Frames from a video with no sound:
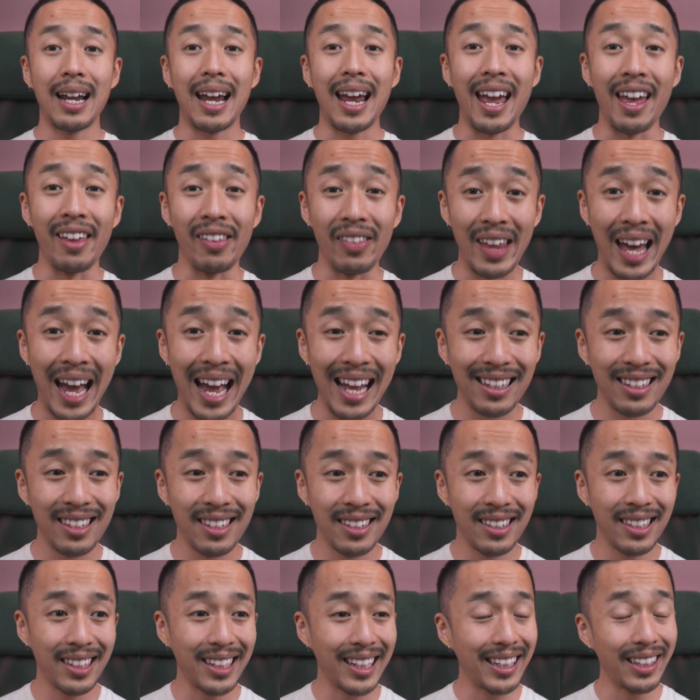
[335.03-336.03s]
And
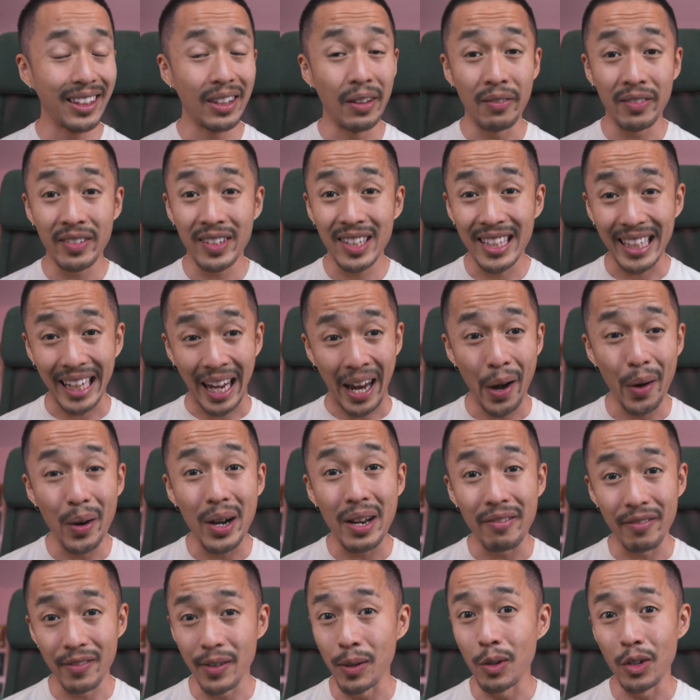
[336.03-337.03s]
that's the scary
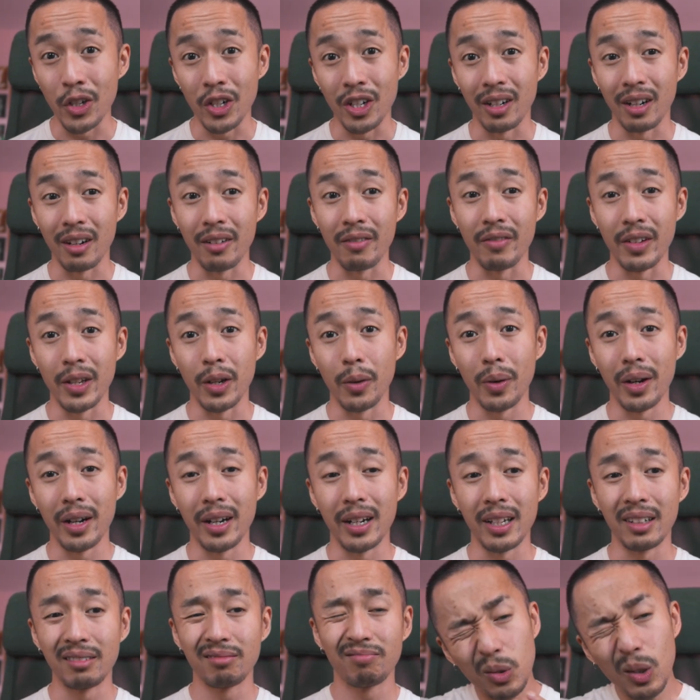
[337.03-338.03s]
future of video
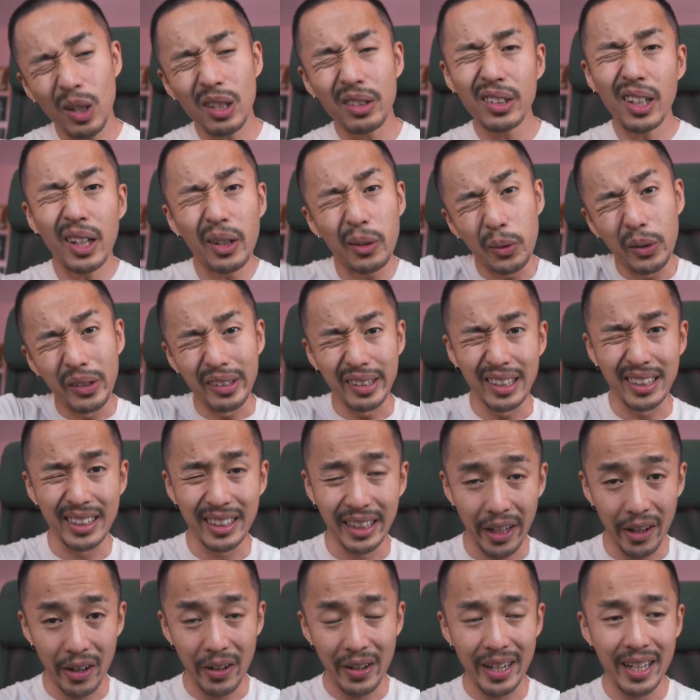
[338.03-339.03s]
editing. Well, not really
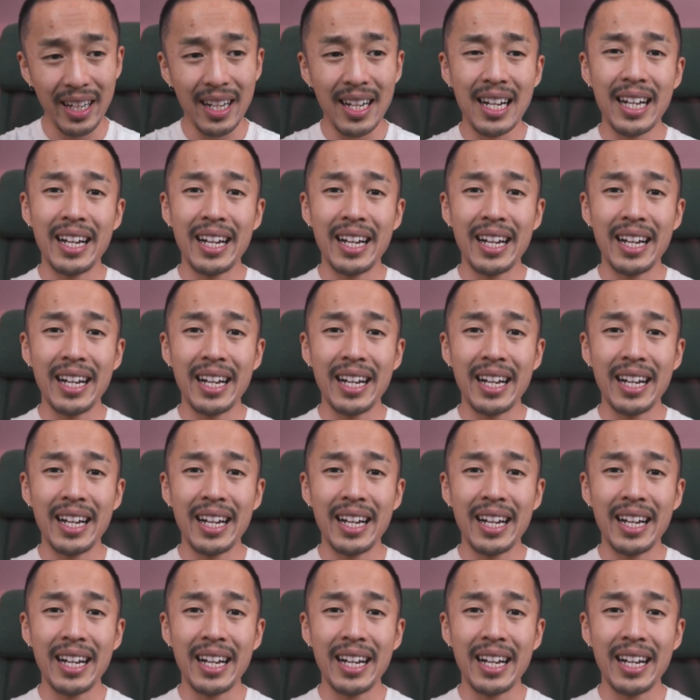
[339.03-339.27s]
scary.